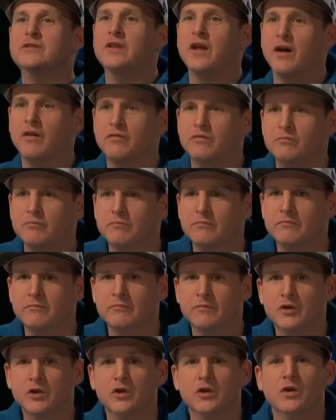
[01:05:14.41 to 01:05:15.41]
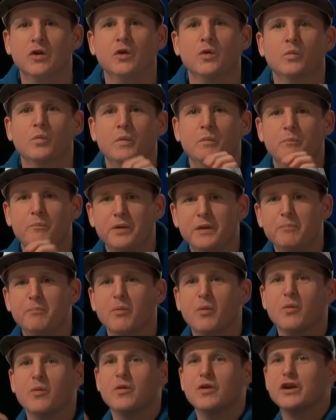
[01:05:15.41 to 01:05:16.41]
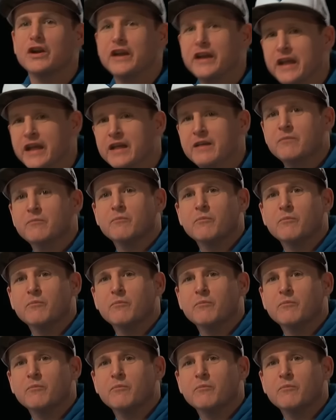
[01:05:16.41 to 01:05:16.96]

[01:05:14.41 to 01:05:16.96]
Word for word: love, when people get